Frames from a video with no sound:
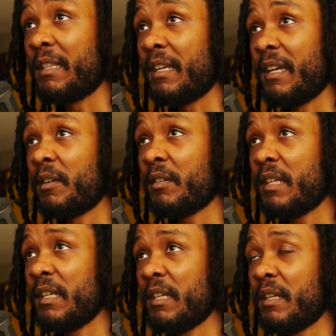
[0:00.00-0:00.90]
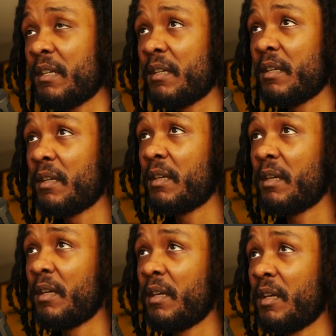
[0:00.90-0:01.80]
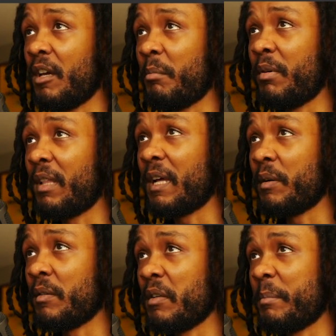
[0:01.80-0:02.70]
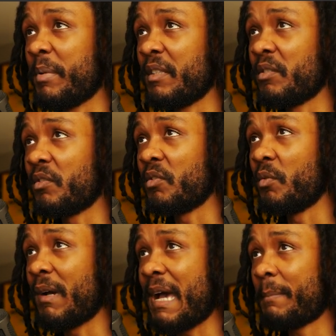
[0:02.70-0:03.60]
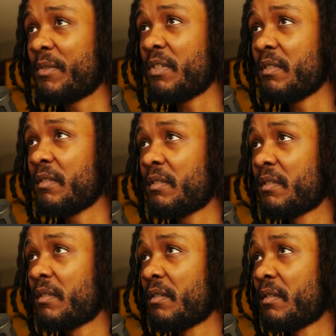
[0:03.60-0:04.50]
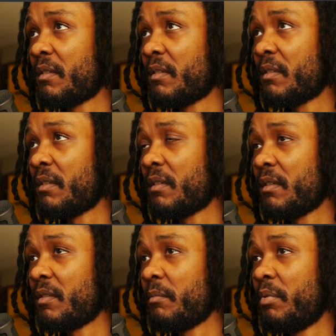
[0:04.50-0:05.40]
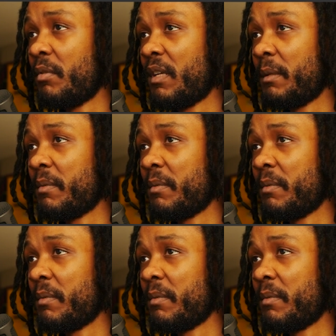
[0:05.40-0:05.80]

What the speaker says: the Enter key and pull out your pencil tool options. Pull that out